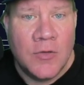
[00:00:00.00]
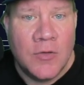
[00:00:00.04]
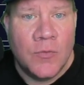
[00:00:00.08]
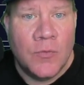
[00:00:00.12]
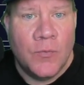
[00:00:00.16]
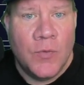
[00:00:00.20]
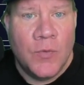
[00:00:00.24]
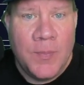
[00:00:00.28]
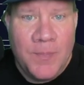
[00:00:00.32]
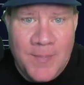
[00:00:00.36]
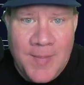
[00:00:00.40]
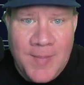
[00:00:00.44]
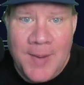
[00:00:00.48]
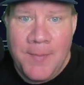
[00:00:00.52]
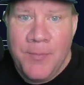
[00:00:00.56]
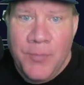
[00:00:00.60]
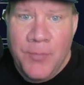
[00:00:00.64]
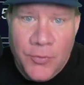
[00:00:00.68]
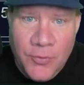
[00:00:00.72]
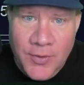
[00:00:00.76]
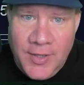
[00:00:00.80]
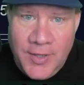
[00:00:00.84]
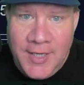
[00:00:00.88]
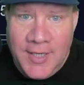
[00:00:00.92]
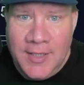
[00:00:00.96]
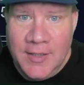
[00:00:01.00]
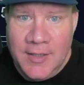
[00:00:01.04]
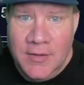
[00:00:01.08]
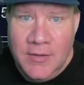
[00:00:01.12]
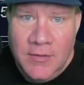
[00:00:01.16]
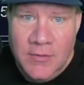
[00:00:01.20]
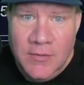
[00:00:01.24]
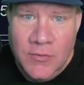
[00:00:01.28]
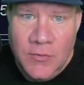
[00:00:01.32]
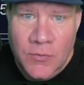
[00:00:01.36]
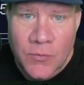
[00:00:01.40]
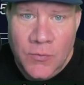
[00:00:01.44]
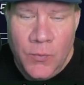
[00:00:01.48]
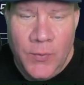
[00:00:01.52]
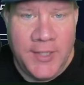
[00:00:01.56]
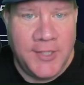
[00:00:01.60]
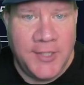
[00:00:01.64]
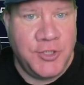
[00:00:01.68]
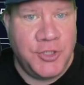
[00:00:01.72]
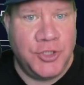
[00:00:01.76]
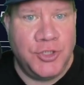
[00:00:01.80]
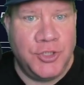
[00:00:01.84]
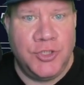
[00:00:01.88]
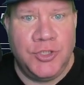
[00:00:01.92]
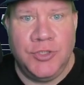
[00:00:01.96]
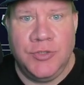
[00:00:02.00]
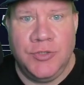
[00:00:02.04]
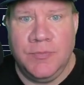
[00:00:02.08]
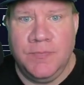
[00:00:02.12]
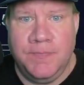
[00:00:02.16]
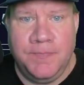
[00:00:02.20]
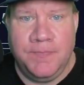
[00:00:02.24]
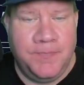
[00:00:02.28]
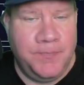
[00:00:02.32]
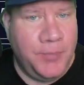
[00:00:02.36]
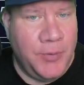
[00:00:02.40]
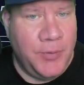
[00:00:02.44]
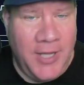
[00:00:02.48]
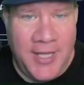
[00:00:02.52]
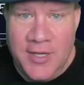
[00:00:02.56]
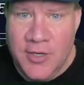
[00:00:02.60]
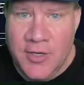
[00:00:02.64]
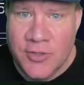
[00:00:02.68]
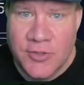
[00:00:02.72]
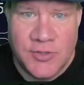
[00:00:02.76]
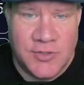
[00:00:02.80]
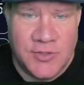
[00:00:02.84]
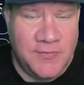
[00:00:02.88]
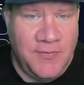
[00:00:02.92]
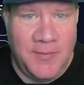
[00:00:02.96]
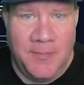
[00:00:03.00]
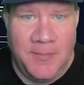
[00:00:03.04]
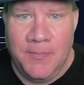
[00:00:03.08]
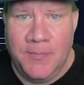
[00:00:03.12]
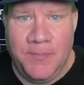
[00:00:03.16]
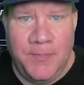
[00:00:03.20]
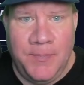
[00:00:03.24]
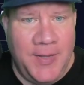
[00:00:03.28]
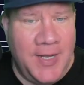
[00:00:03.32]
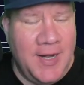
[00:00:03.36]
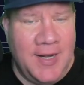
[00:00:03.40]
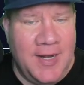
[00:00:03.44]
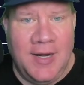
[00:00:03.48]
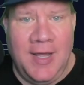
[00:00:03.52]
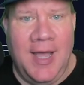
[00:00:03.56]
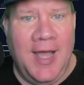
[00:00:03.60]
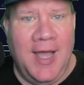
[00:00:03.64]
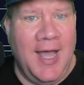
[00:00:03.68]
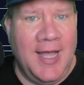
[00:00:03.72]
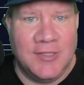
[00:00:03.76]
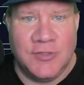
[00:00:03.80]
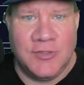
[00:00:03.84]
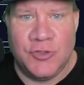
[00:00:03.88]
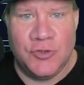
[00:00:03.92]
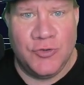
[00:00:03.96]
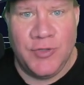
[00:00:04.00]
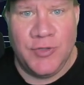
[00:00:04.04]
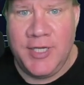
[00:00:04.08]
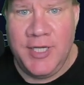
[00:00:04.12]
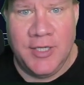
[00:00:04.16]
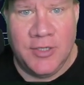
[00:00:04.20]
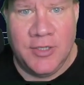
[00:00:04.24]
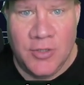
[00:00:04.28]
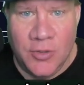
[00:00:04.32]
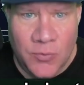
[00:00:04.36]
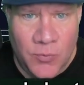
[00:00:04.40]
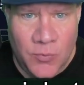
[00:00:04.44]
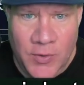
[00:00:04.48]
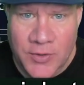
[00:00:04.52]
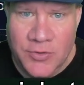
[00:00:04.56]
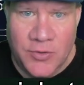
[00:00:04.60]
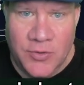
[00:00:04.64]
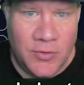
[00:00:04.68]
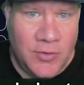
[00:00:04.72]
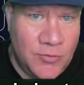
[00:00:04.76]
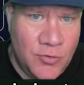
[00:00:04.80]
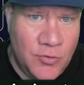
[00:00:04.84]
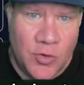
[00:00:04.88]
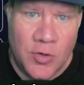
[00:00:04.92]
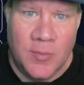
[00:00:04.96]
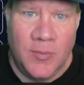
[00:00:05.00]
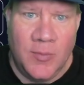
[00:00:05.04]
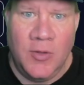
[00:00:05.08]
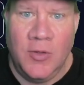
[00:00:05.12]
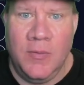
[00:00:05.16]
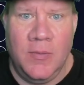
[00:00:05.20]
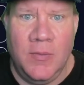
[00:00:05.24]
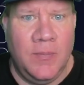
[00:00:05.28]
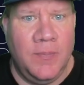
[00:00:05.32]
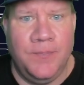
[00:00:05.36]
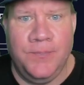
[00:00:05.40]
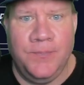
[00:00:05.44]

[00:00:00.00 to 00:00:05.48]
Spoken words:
remembering which players have been on a hot streak or what their normal,